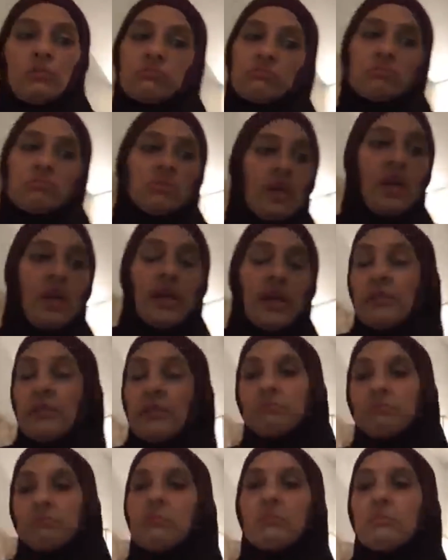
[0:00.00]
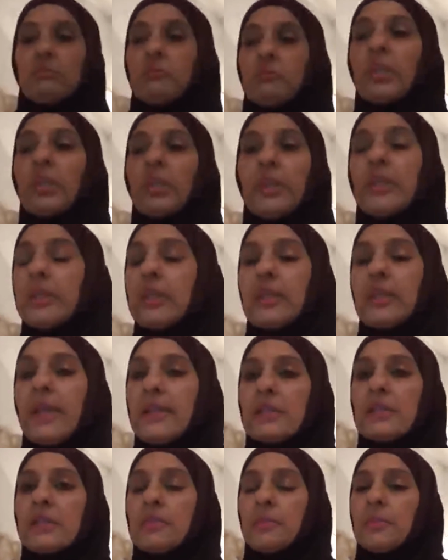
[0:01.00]
I really think that
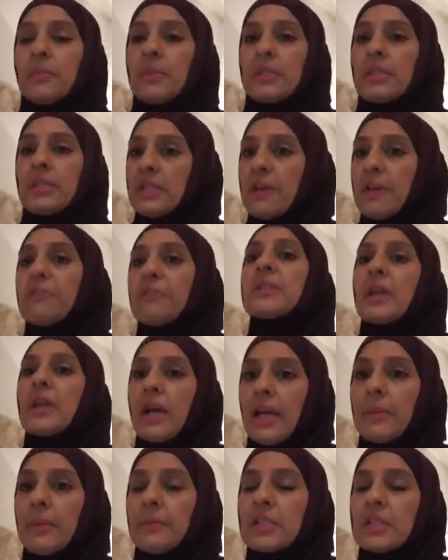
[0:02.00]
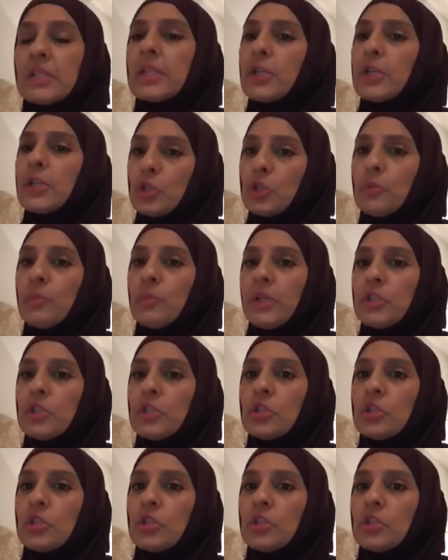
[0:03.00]
it's enough time. It's not too much,
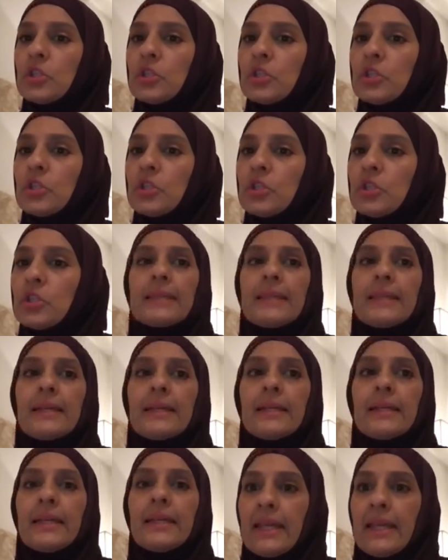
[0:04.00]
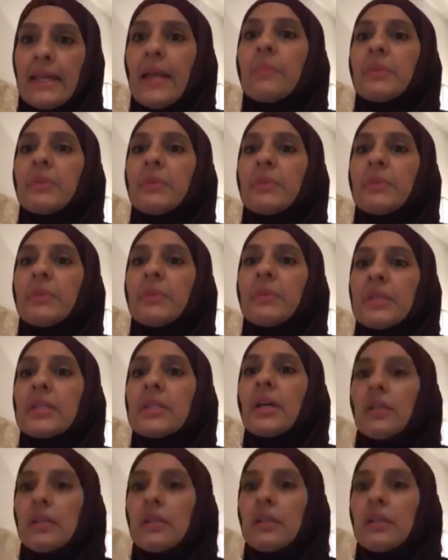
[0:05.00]
and it can be done,
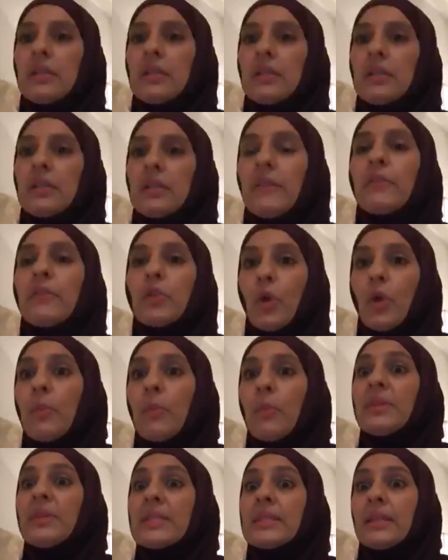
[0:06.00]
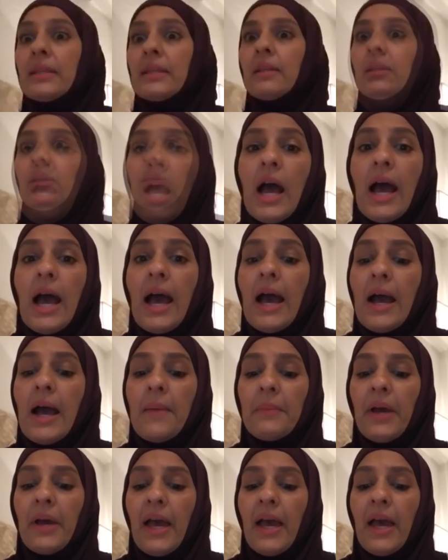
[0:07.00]
even though I'm busy.
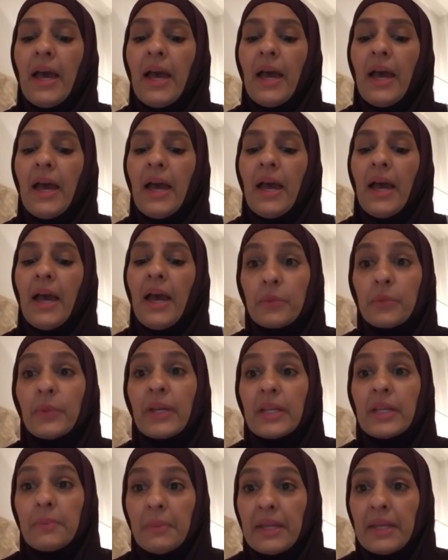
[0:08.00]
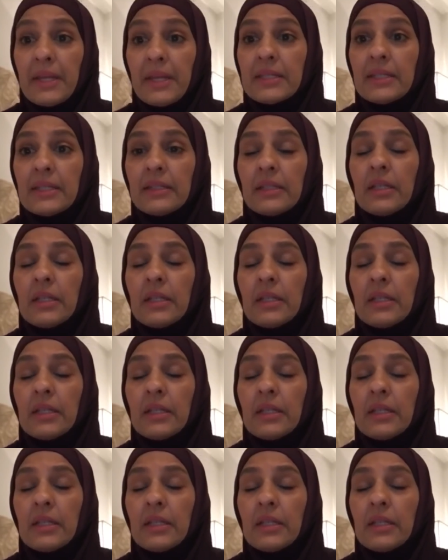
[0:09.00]
I highly recommend it.